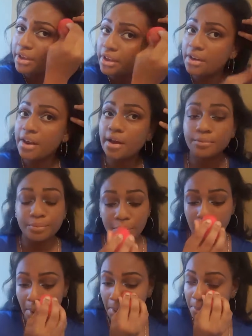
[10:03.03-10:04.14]
ahead now
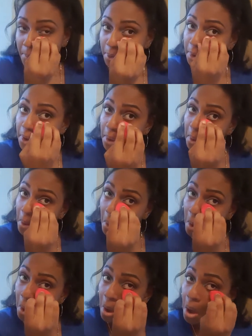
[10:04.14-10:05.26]
and I'm gonna
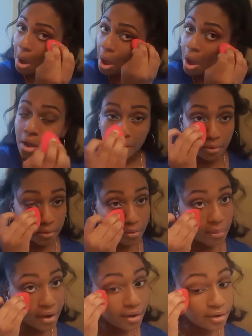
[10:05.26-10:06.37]
do
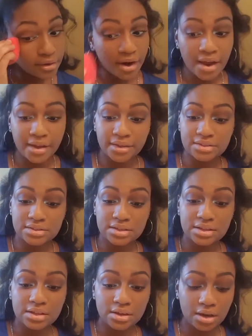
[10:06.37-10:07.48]
my under eye
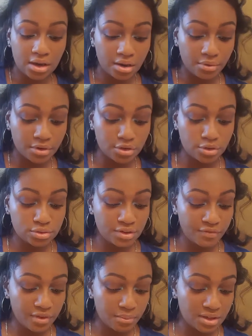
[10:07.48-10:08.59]
concealer, and I'm gonna use the
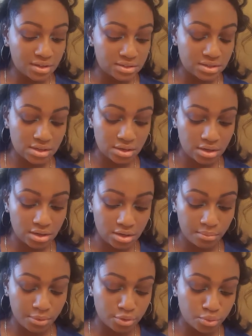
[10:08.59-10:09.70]
Fit Me concealer in the
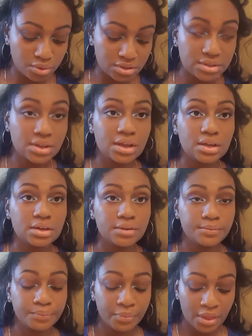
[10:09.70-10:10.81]
number 20 sand,
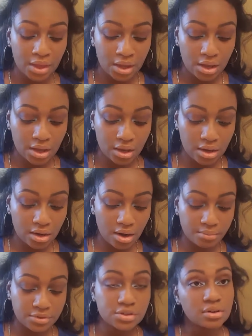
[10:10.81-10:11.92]
and
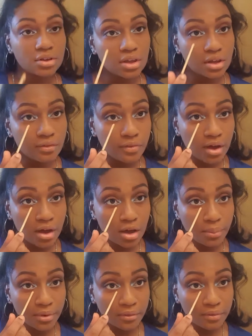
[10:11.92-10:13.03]
I'm just gonna give a
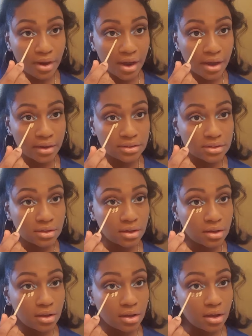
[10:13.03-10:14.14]
couple of dots
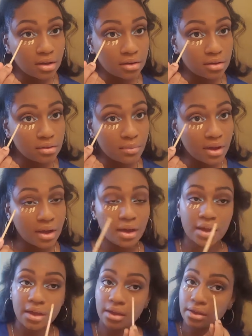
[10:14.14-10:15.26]
underneath my
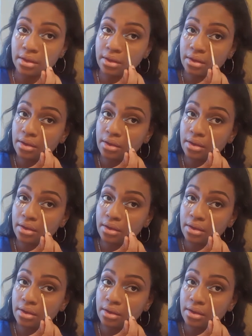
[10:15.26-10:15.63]
eye.